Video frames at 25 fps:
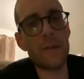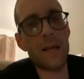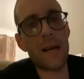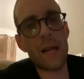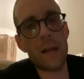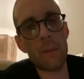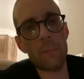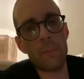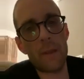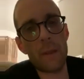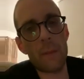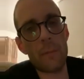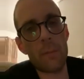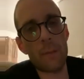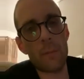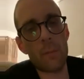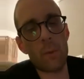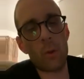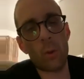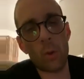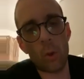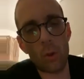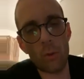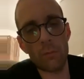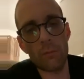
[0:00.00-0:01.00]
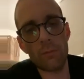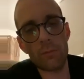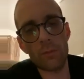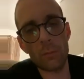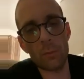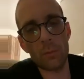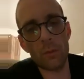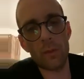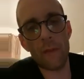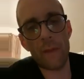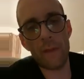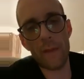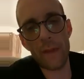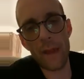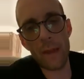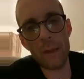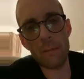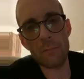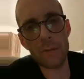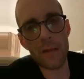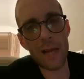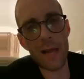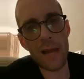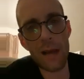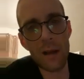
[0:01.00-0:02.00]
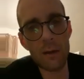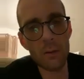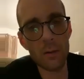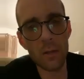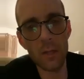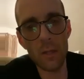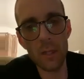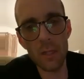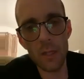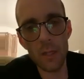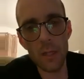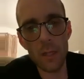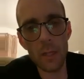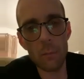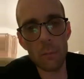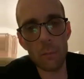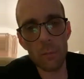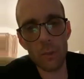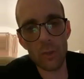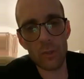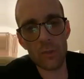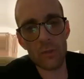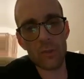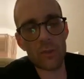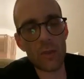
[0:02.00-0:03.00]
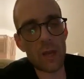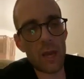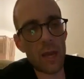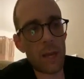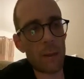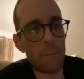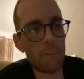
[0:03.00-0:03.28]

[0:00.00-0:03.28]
down and be a bit more comfortable than I am now. But